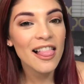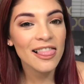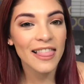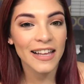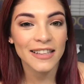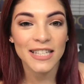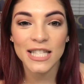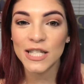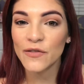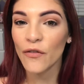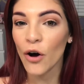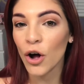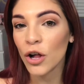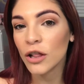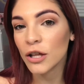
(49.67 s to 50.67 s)
like this
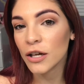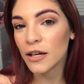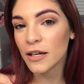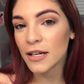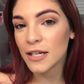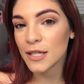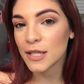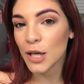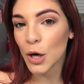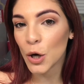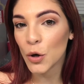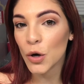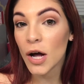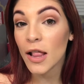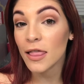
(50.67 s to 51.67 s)
fall look.
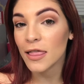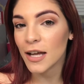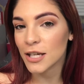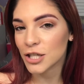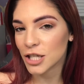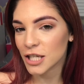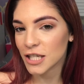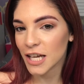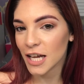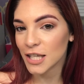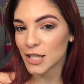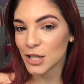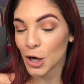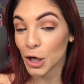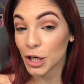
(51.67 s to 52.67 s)
So let's just
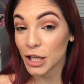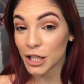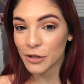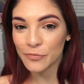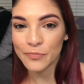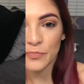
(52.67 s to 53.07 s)
get started.